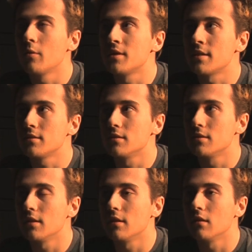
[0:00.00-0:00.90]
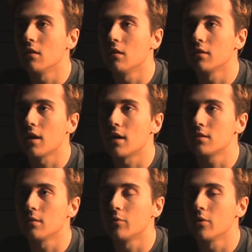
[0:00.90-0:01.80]
I was asked to sit in on the
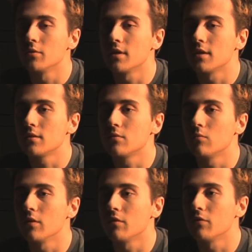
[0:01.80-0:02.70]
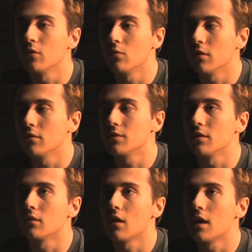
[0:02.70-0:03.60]
casting process with a few others
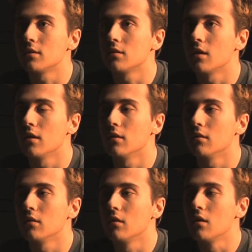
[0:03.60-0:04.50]
in the class, and